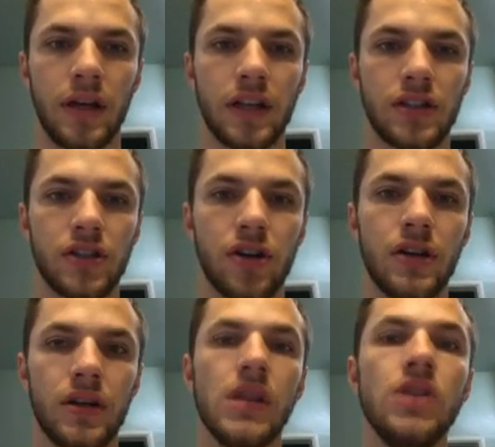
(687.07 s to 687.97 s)
gets
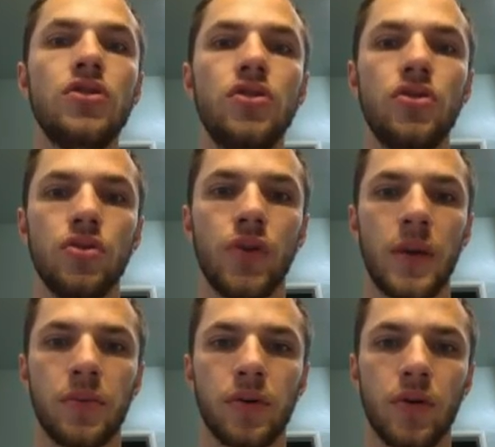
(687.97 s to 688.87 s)
turned into
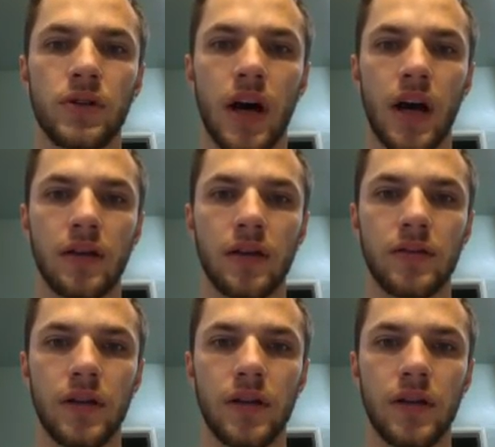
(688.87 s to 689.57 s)
a proton.